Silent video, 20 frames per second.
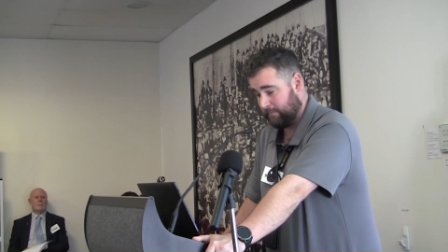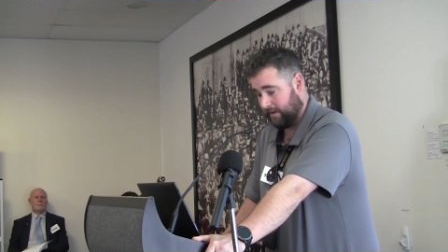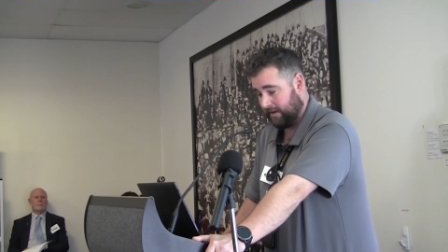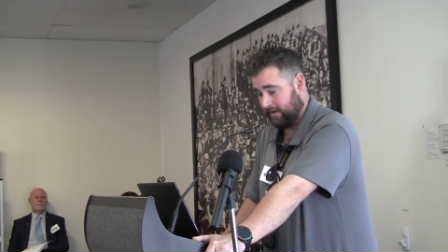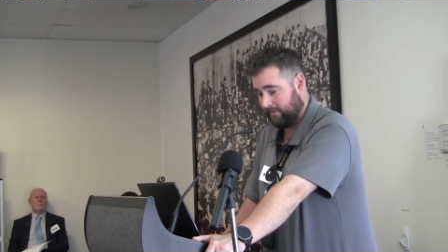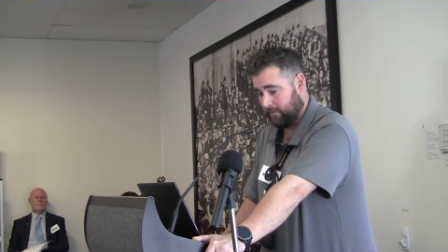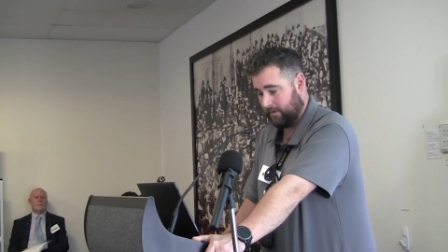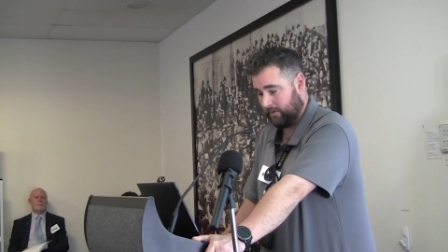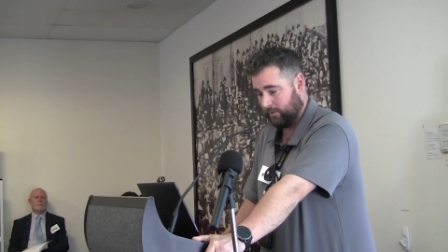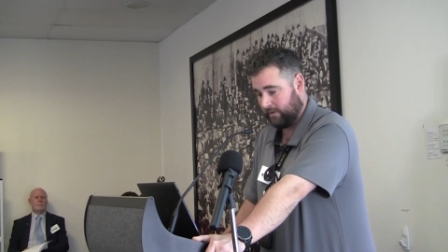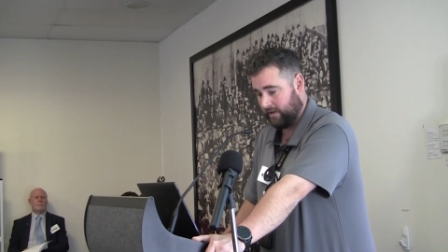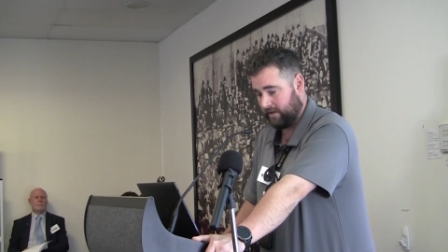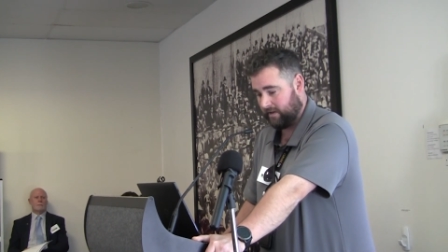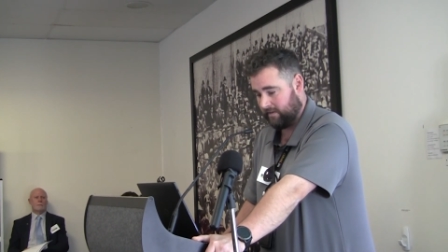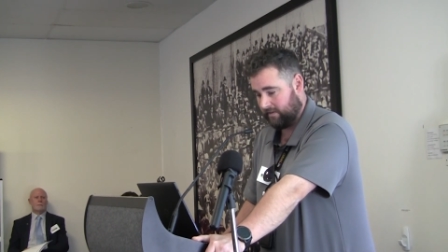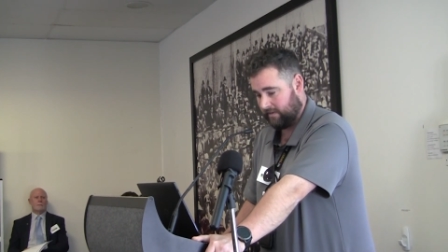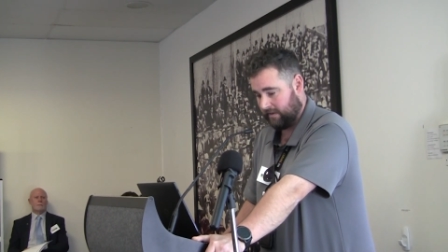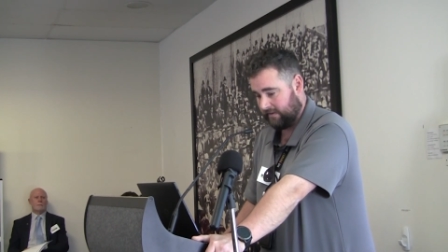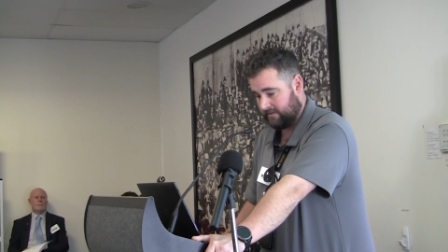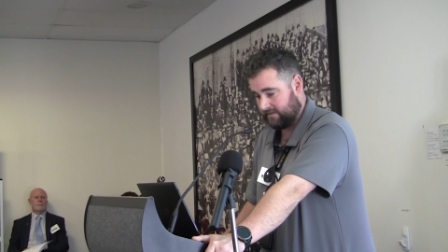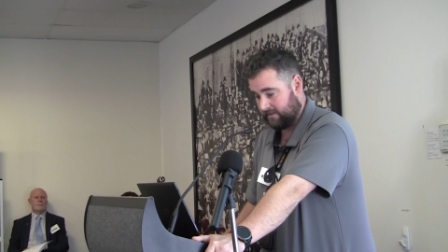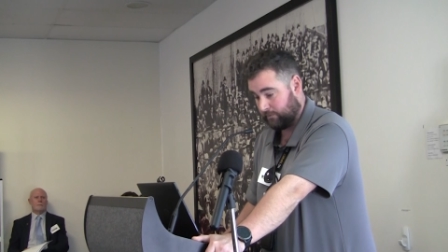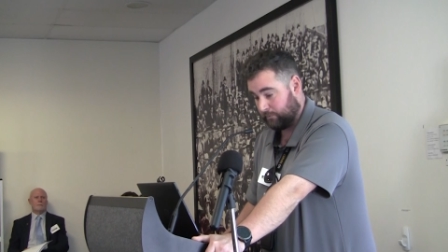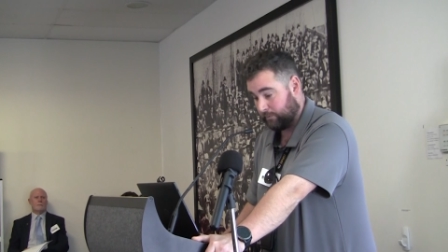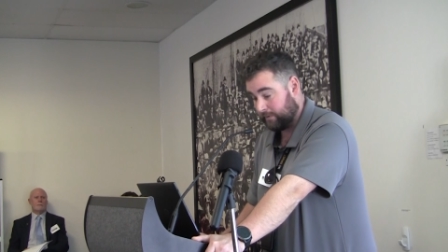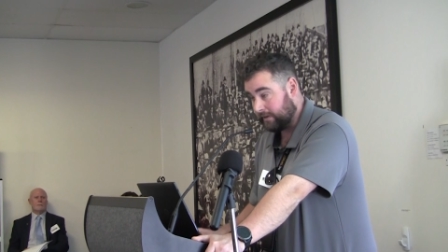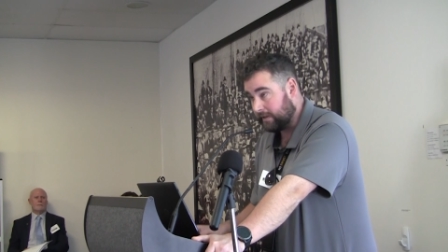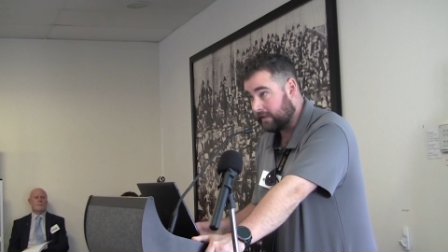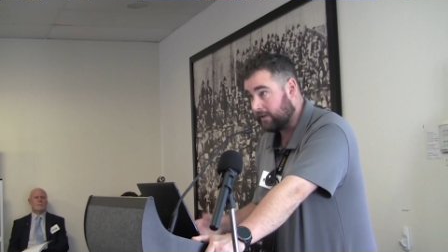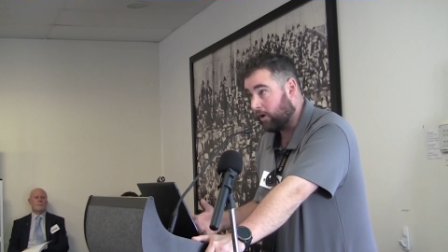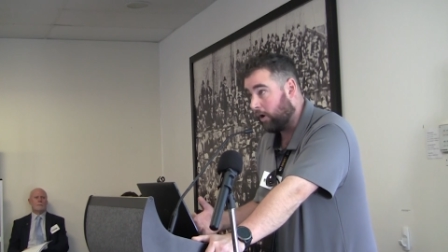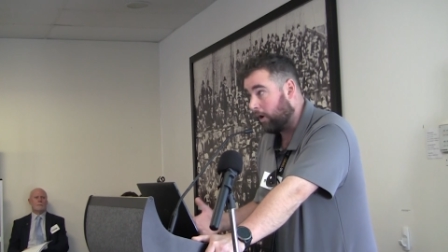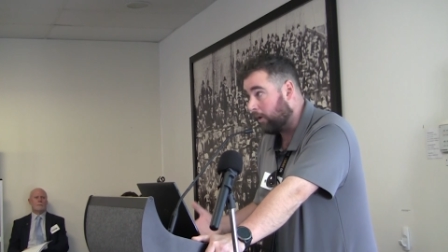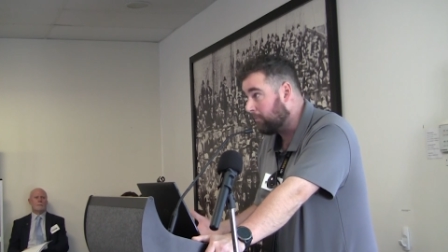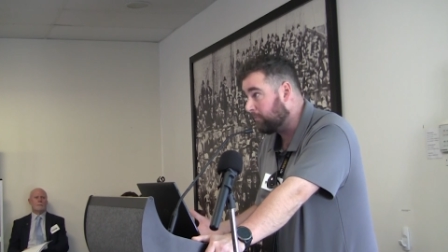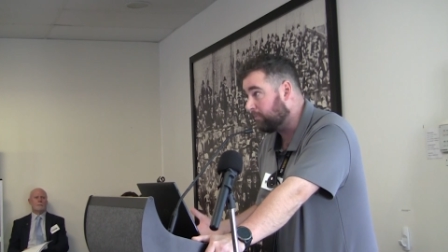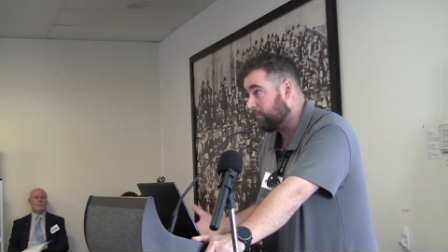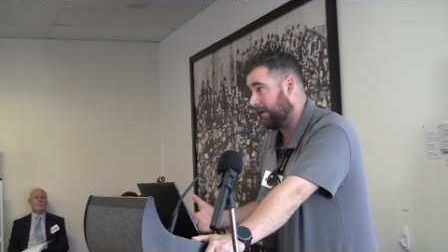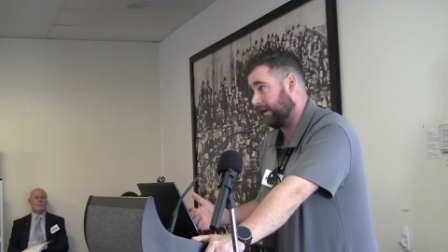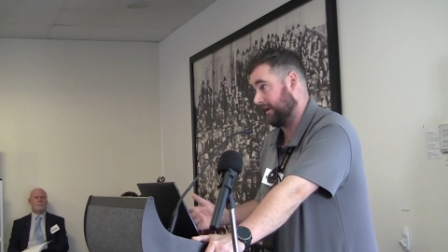but if we're looking at things that are really
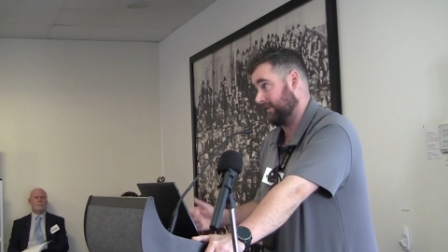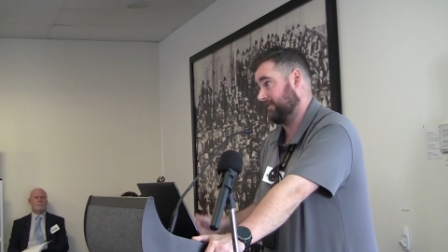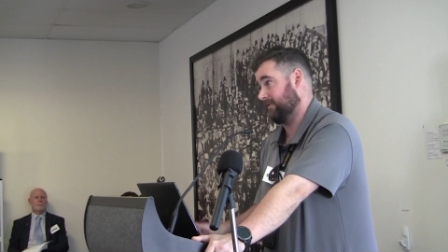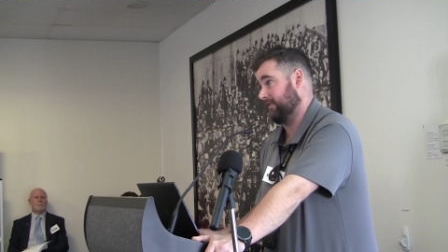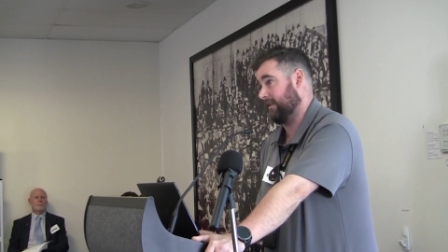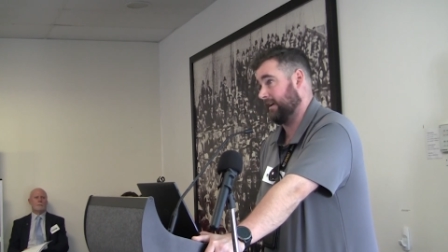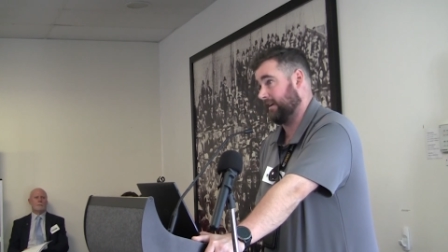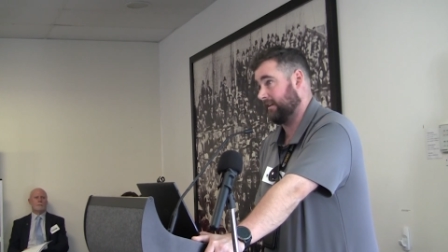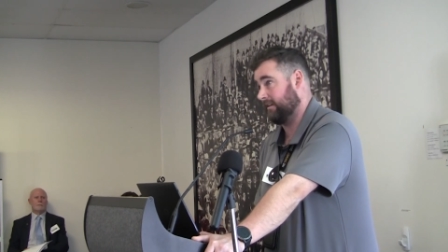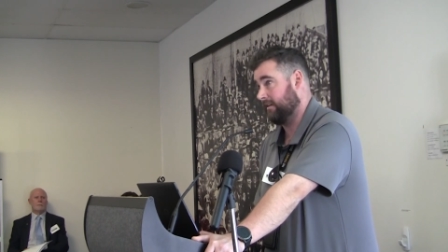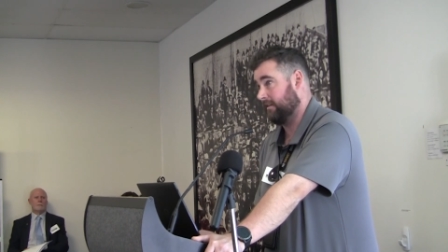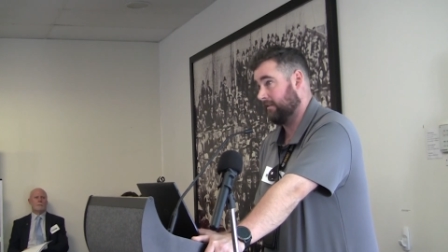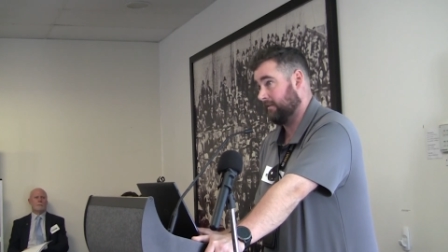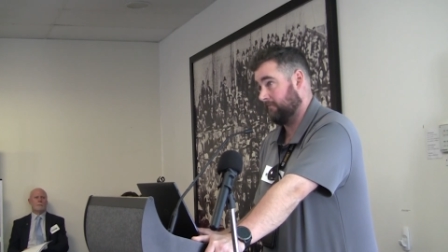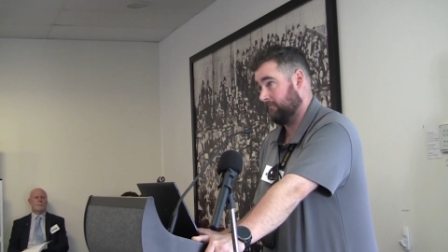complex, like